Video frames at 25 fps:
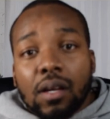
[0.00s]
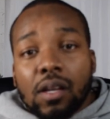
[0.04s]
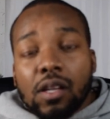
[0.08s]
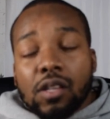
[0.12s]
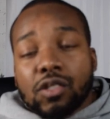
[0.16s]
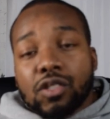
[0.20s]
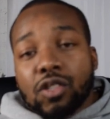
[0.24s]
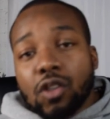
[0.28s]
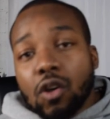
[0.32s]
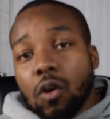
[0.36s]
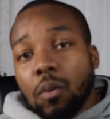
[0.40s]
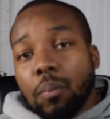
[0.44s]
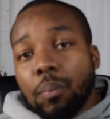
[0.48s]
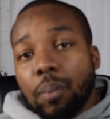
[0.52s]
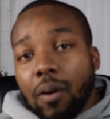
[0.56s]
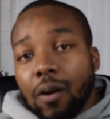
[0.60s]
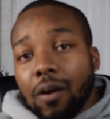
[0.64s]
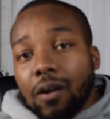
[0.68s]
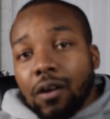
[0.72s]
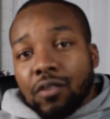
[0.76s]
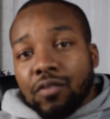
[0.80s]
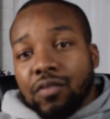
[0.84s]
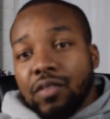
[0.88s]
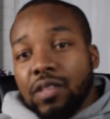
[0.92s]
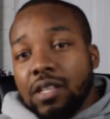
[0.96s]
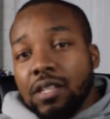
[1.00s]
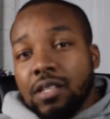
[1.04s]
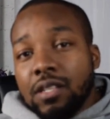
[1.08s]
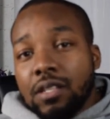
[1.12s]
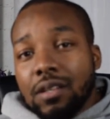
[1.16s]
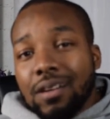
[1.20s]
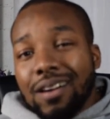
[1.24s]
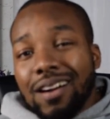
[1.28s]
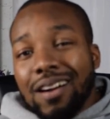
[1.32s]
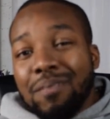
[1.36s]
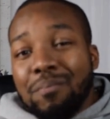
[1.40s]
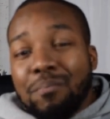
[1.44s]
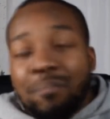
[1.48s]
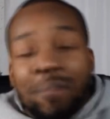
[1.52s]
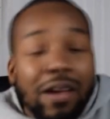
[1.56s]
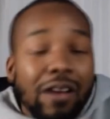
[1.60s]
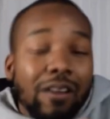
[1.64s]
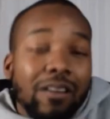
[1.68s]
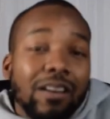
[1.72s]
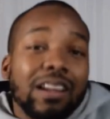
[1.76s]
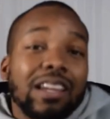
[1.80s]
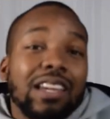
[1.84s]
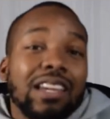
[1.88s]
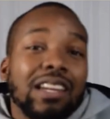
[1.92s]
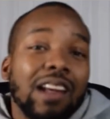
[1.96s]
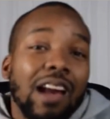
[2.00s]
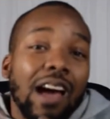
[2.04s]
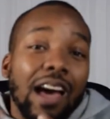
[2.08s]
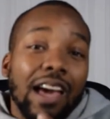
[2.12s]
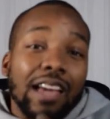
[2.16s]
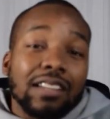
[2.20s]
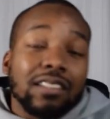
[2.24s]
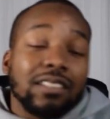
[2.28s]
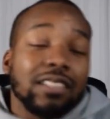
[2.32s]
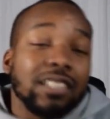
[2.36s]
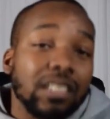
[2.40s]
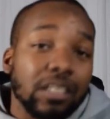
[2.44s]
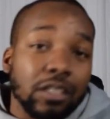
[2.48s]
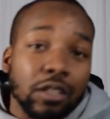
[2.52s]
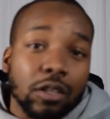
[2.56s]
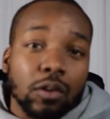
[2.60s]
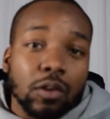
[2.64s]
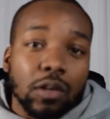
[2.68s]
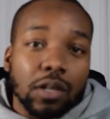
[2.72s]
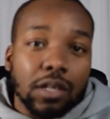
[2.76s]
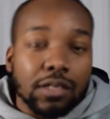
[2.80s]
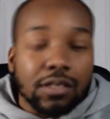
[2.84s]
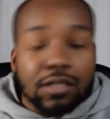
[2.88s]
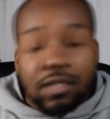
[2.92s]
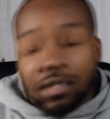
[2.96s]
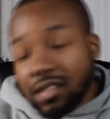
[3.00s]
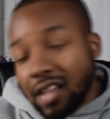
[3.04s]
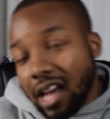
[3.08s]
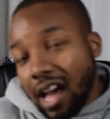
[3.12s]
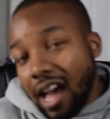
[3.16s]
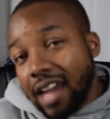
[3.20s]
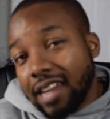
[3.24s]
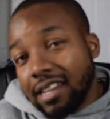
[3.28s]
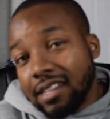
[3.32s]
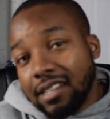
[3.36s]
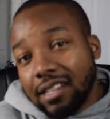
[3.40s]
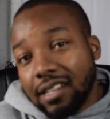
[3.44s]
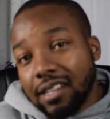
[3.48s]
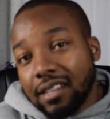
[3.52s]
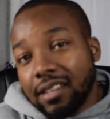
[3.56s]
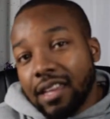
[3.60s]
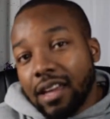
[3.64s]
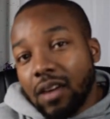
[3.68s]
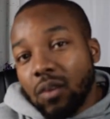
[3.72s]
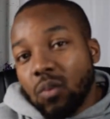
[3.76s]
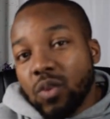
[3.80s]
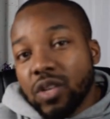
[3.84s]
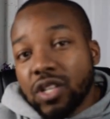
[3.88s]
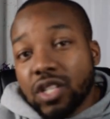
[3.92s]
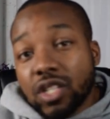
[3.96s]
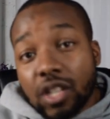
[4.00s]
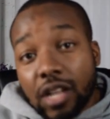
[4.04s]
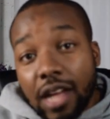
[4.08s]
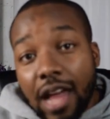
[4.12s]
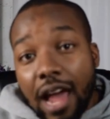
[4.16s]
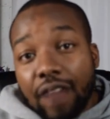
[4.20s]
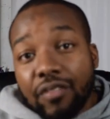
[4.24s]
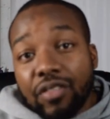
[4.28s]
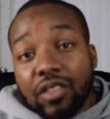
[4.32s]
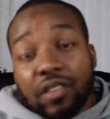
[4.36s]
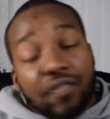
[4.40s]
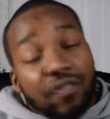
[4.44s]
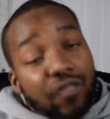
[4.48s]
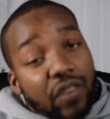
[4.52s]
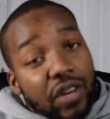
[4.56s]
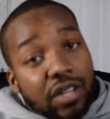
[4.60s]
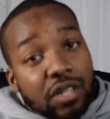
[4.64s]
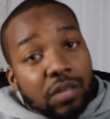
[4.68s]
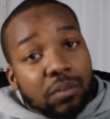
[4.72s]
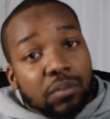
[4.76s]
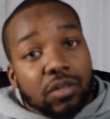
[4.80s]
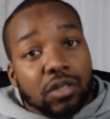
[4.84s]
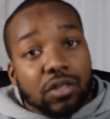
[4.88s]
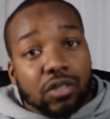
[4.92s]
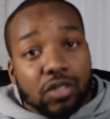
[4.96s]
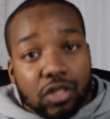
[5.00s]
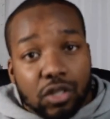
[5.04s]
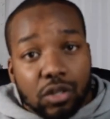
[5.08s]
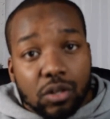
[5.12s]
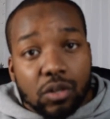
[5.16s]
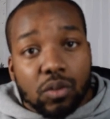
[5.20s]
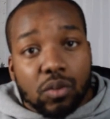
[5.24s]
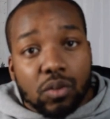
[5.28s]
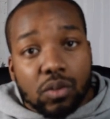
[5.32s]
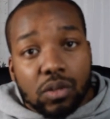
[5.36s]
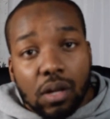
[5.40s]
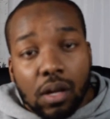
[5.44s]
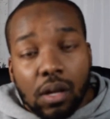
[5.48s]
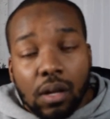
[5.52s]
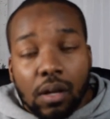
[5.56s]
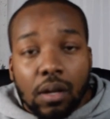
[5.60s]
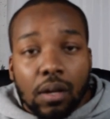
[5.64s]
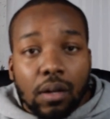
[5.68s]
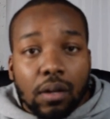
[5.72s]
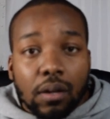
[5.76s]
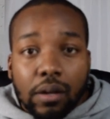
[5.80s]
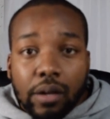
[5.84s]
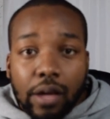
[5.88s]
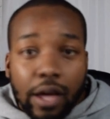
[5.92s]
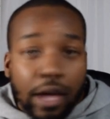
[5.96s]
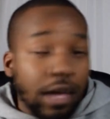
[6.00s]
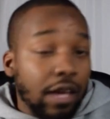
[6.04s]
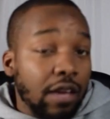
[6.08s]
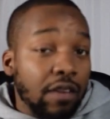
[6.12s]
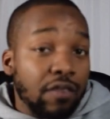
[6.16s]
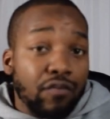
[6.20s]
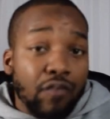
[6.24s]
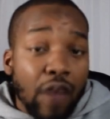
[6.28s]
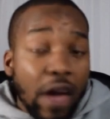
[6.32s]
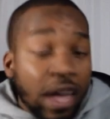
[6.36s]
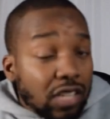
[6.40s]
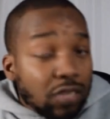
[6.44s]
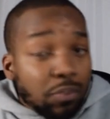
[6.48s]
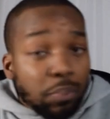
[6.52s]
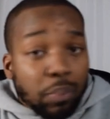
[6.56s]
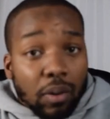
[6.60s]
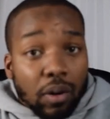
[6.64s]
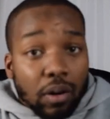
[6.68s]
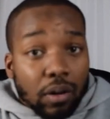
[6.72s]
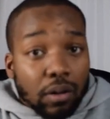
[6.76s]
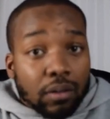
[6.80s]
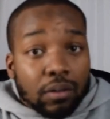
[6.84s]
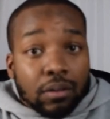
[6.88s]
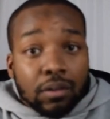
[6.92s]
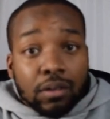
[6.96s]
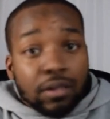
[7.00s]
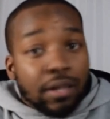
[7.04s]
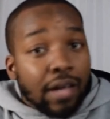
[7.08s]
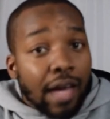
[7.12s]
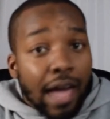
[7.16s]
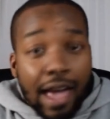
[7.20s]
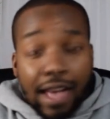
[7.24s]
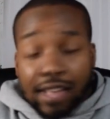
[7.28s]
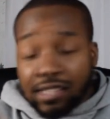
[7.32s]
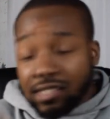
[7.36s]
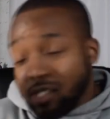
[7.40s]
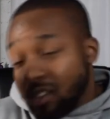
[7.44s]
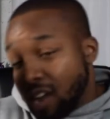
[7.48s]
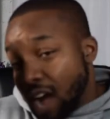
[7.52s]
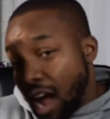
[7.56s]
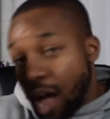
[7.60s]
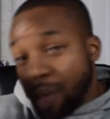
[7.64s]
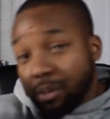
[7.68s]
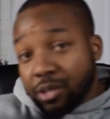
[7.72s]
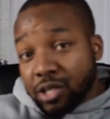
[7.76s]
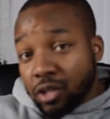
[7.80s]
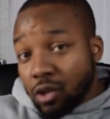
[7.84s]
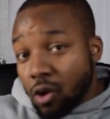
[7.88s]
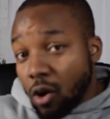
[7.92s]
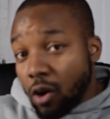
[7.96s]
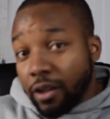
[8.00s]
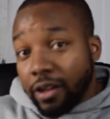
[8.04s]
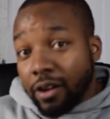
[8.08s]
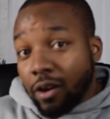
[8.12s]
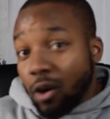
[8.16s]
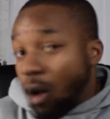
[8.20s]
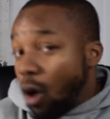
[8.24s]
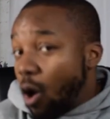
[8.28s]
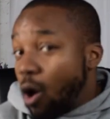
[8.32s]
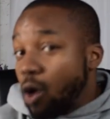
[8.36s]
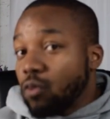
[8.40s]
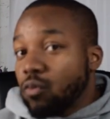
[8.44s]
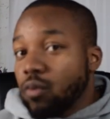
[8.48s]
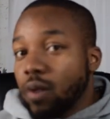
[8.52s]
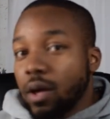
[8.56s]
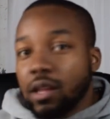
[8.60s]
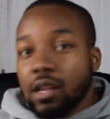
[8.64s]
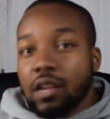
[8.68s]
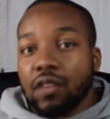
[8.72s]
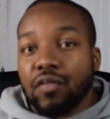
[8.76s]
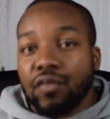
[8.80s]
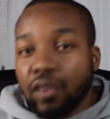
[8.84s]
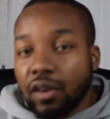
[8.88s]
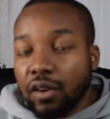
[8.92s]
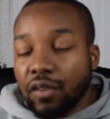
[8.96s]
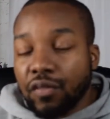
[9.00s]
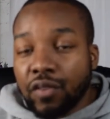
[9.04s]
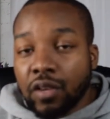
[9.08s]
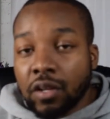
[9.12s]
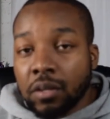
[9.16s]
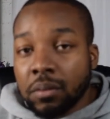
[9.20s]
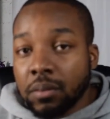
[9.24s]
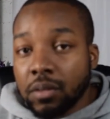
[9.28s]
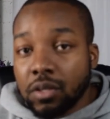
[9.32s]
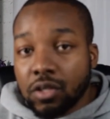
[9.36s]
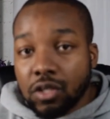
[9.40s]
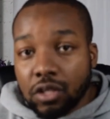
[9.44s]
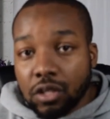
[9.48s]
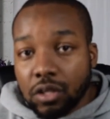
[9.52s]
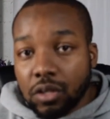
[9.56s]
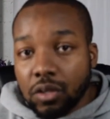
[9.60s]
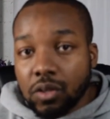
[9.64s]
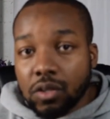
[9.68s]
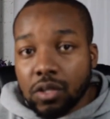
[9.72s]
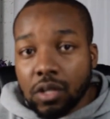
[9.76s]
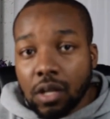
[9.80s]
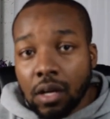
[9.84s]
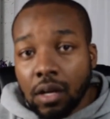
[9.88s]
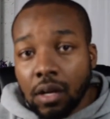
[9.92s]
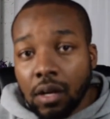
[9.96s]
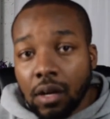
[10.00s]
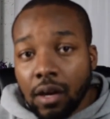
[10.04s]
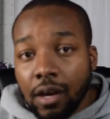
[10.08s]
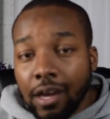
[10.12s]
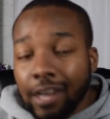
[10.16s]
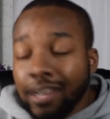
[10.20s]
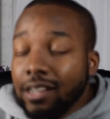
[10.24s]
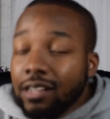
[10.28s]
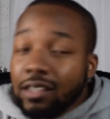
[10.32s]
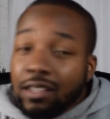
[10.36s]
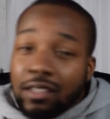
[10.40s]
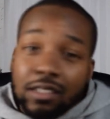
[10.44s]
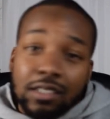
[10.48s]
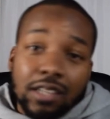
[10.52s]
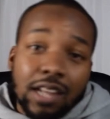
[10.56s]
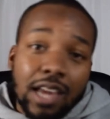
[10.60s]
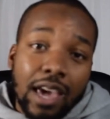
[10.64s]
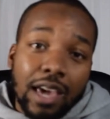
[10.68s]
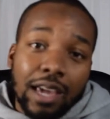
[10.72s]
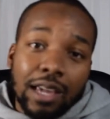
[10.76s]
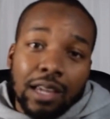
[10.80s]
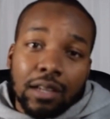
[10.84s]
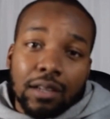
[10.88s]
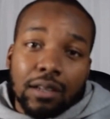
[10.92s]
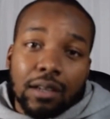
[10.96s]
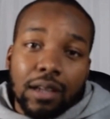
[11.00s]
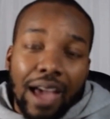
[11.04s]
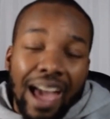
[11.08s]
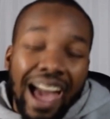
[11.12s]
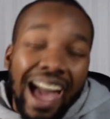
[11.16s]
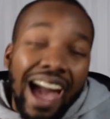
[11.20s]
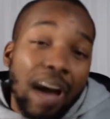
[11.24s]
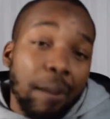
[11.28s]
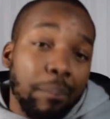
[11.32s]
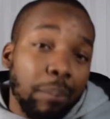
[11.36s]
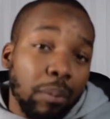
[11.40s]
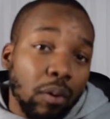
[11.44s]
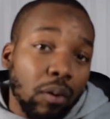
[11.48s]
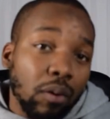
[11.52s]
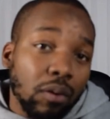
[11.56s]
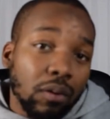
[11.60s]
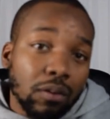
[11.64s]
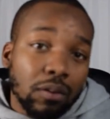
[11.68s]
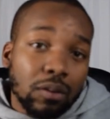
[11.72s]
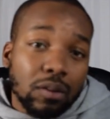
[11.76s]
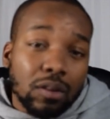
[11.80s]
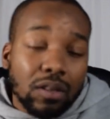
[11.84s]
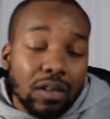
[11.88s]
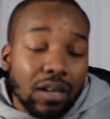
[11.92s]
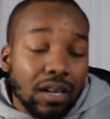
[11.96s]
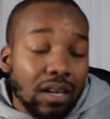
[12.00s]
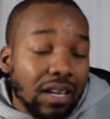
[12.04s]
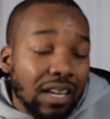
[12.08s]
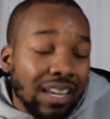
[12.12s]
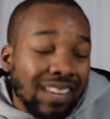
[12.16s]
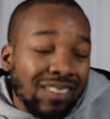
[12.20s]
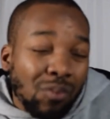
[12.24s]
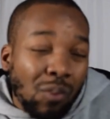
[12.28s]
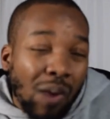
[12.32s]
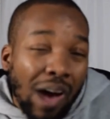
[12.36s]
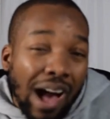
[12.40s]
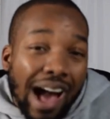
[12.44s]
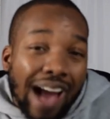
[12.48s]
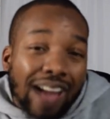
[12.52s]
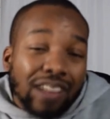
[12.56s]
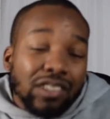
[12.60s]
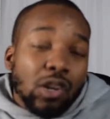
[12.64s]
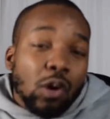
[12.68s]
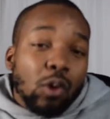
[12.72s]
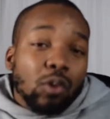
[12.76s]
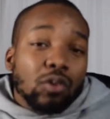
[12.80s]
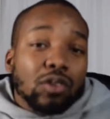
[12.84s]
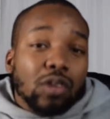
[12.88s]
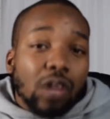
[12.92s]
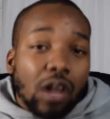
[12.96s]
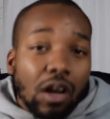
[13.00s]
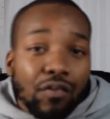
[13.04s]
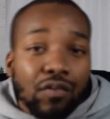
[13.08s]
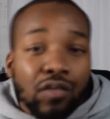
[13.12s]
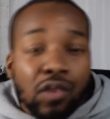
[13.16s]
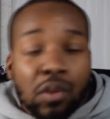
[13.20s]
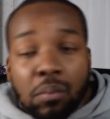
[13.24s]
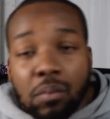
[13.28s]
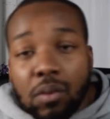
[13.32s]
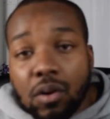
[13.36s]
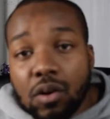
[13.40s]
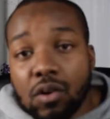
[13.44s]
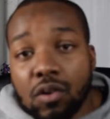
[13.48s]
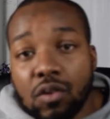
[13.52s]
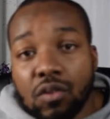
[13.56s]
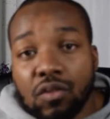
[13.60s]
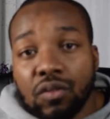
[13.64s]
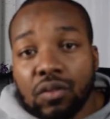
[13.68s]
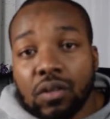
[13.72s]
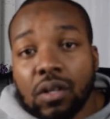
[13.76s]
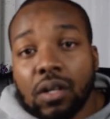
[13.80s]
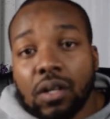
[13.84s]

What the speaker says: And so part of the American ideal is this idea that we should have the freedom to choose. Okay. And Facebook has an option on there already for the freedom to choose. And at the end of the day, Apple, again, why I don't love the move,